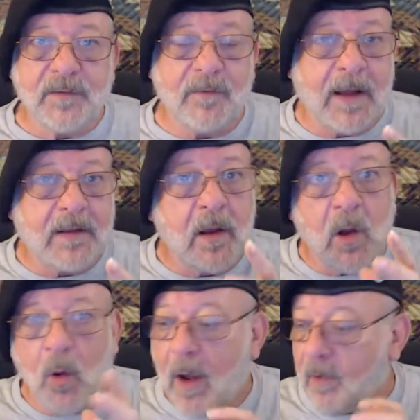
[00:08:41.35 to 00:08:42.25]
In fact, they
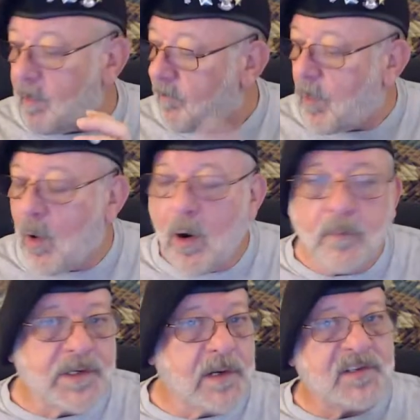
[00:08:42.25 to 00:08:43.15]
go out to the
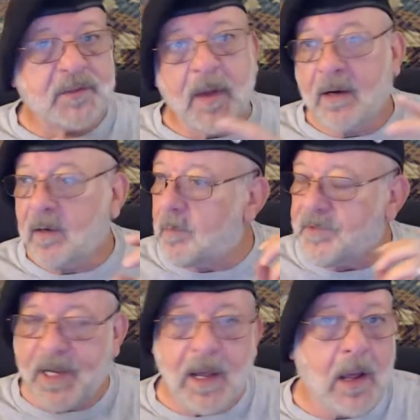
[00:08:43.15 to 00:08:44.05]
farms and inspect them,
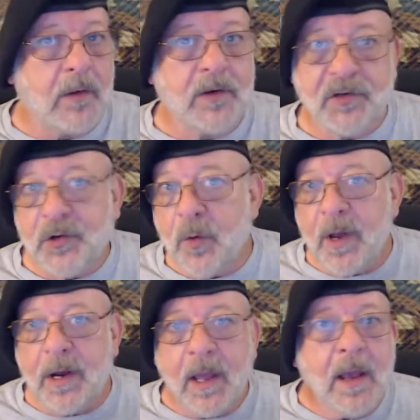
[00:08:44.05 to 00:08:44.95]
see how they're
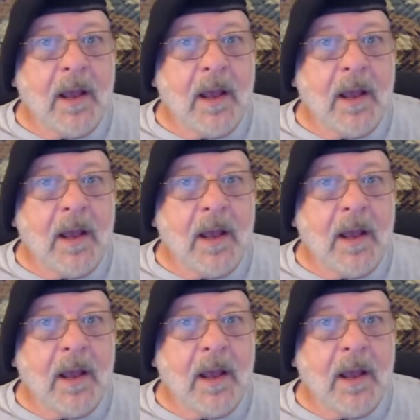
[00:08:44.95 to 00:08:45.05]
doing.